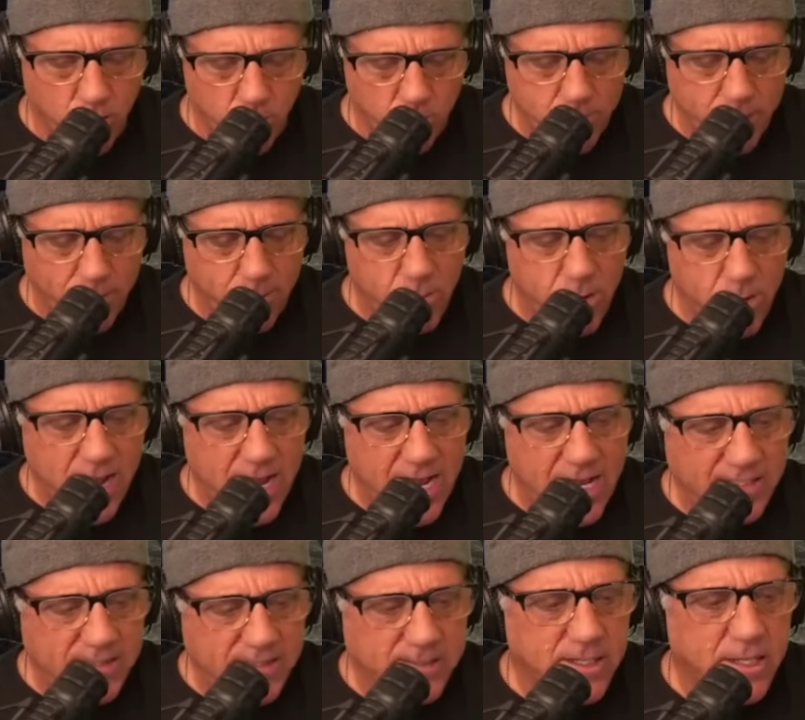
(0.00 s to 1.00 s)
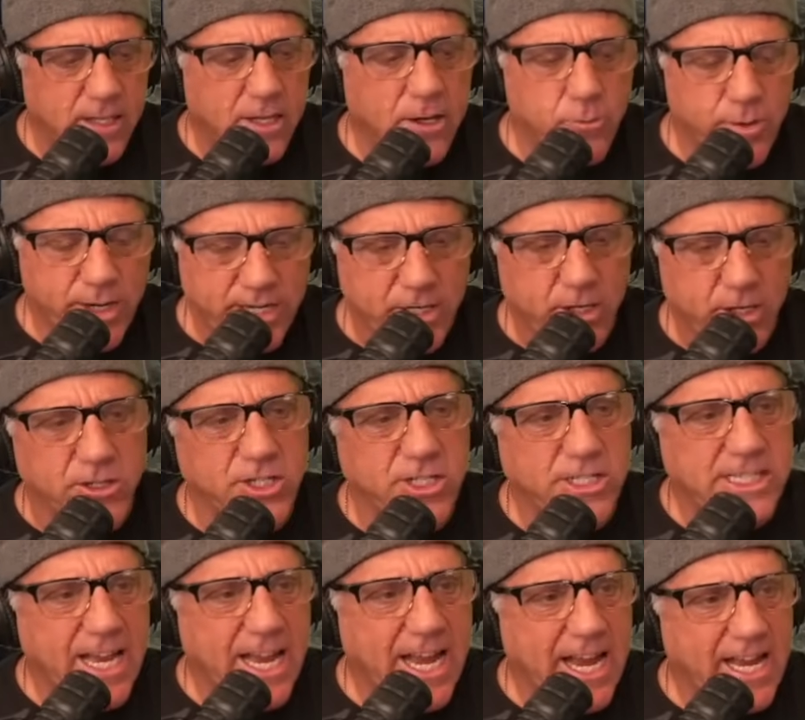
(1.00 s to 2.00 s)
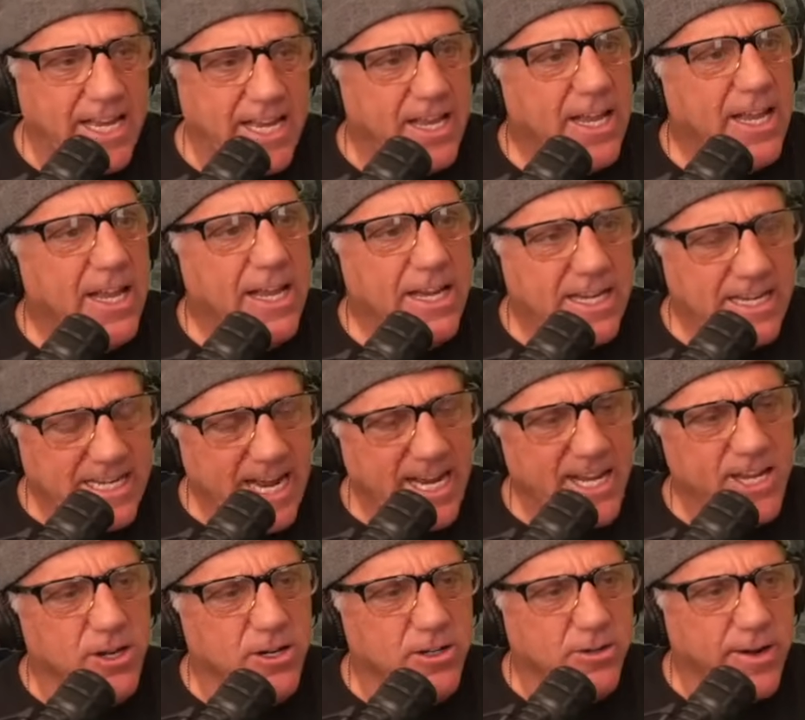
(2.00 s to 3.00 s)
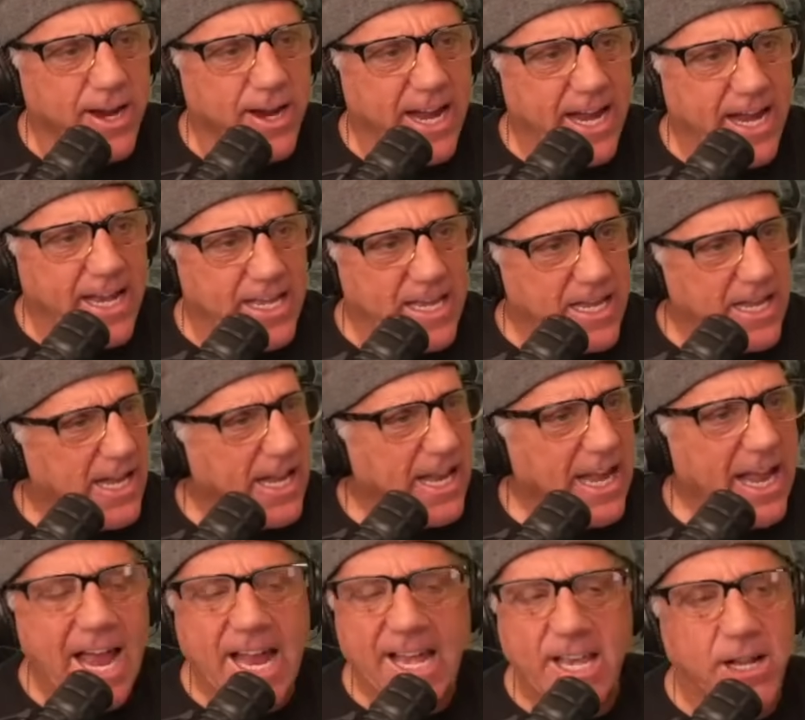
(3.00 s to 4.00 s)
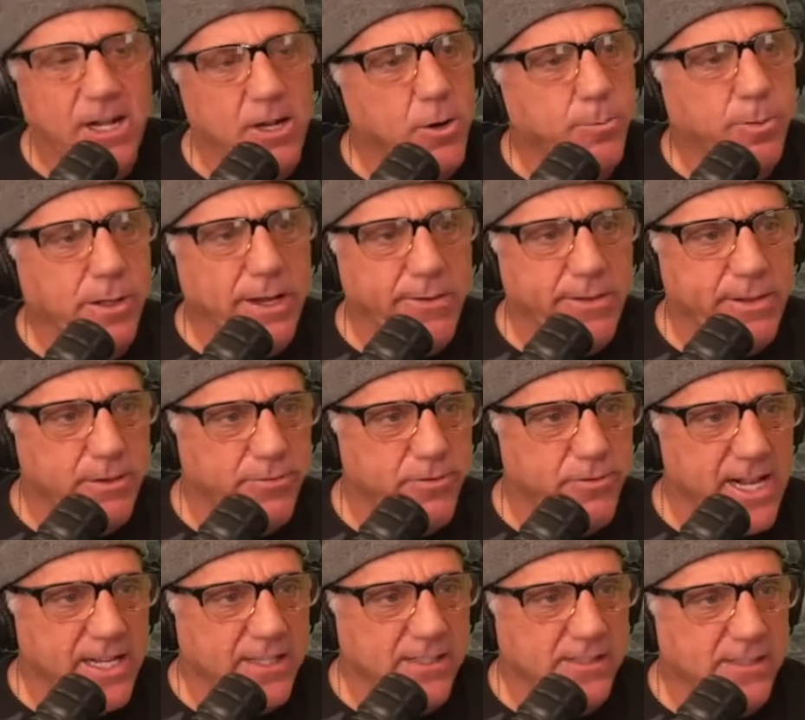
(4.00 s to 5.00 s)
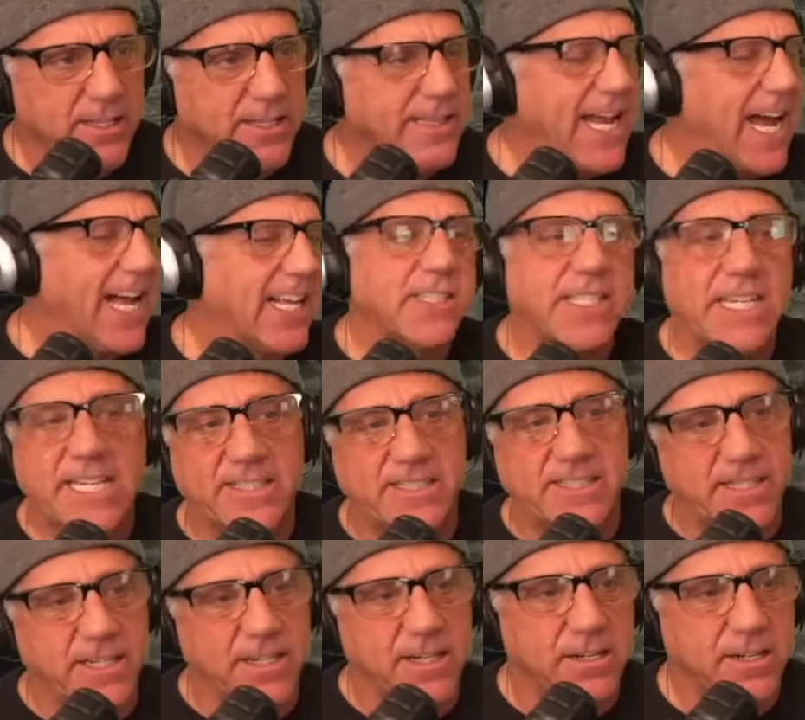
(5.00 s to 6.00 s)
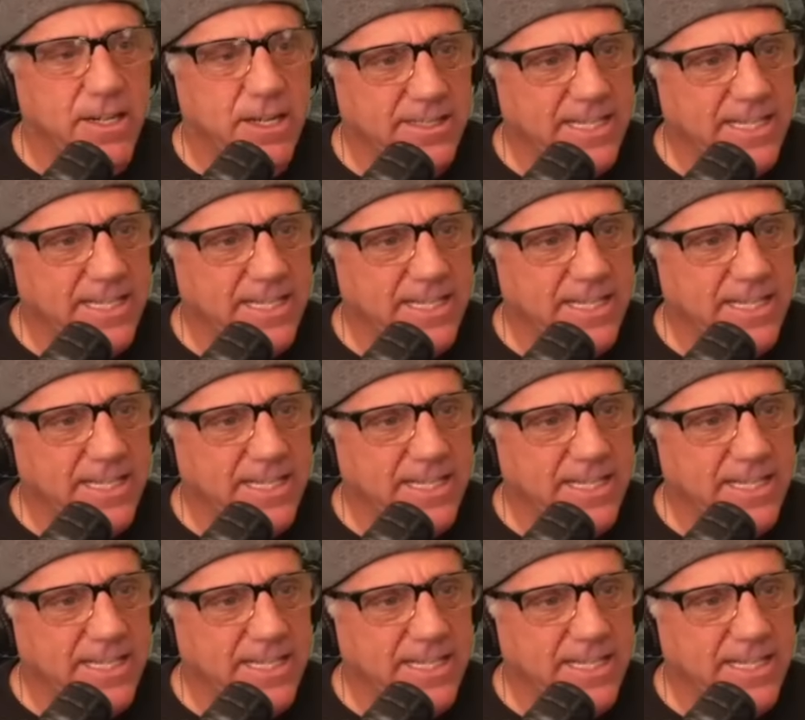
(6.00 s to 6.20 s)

memorize, regurgitate, get your grade, and then go play with your friends. That's easier.